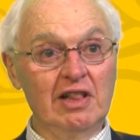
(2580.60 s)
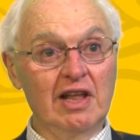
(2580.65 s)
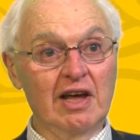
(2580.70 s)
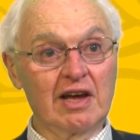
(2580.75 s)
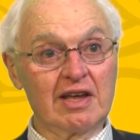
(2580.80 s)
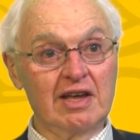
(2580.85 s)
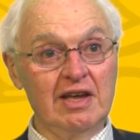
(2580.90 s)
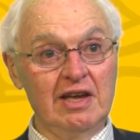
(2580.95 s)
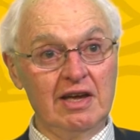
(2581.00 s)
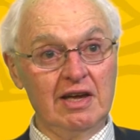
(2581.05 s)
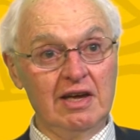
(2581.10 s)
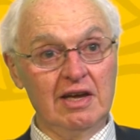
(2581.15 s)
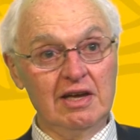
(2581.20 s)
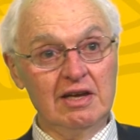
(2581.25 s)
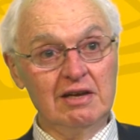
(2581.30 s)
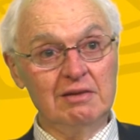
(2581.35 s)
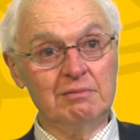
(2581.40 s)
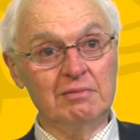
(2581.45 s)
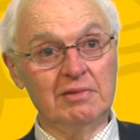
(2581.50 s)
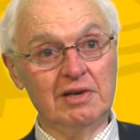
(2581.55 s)
lucky
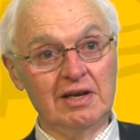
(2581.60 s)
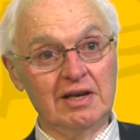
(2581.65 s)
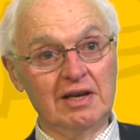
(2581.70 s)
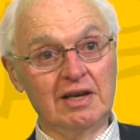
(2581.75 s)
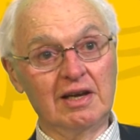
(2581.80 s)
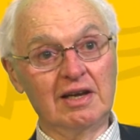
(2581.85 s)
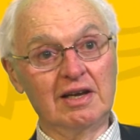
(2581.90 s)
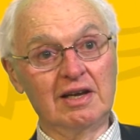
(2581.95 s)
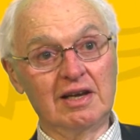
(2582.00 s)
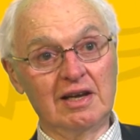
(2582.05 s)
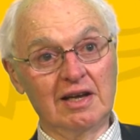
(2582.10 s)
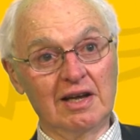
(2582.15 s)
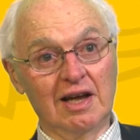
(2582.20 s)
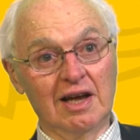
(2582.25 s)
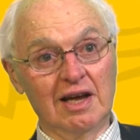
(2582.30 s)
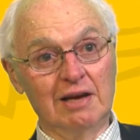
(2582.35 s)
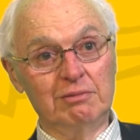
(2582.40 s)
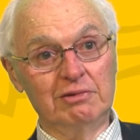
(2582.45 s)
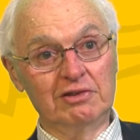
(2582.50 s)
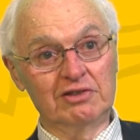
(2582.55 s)
in being
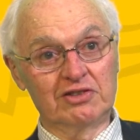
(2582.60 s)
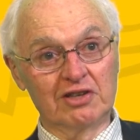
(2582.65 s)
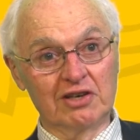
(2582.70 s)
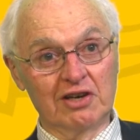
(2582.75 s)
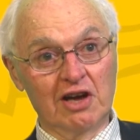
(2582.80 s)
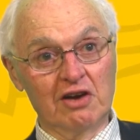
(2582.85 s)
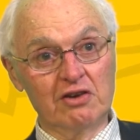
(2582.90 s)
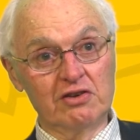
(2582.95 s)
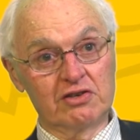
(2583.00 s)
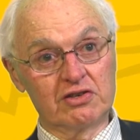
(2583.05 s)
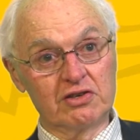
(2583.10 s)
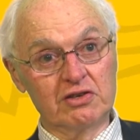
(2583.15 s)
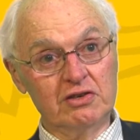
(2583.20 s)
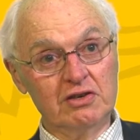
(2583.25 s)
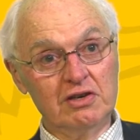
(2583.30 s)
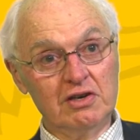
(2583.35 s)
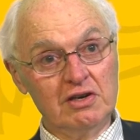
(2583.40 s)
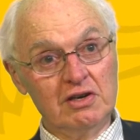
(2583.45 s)
able to go to